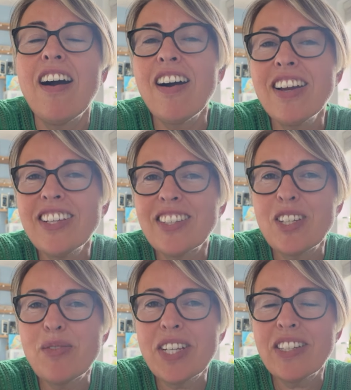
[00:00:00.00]
Hi, it's
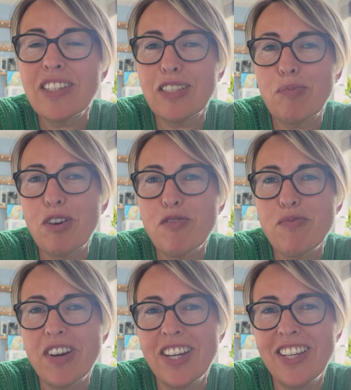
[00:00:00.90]
Louise at Spiral
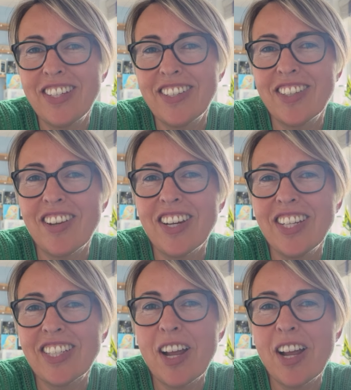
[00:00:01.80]
Bright Insight.